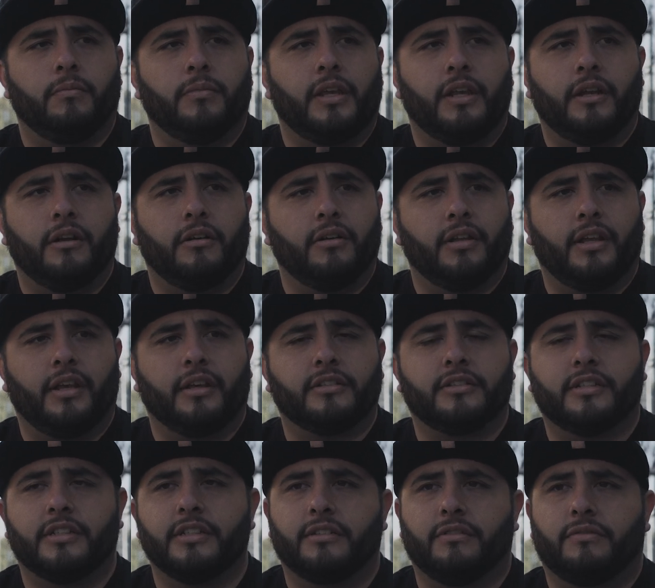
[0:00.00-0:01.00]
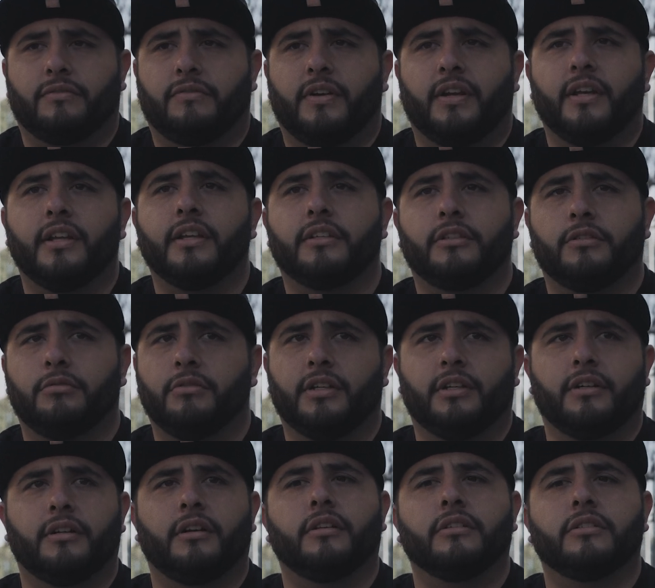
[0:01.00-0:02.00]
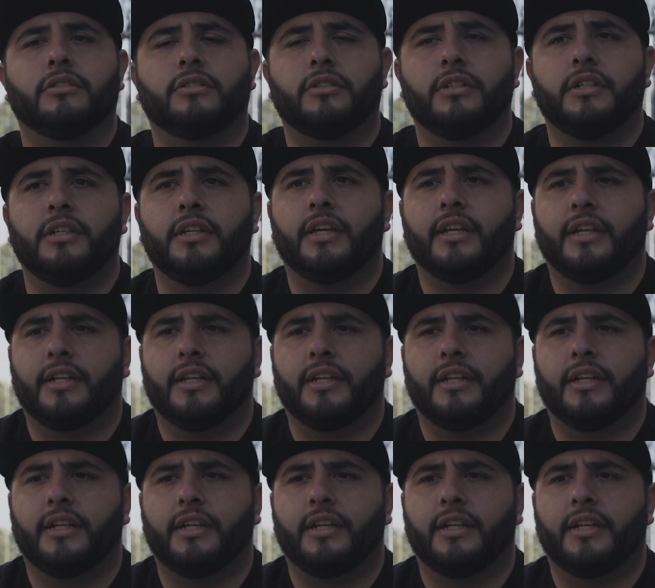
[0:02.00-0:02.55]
like schizophrenic tweaker on the street?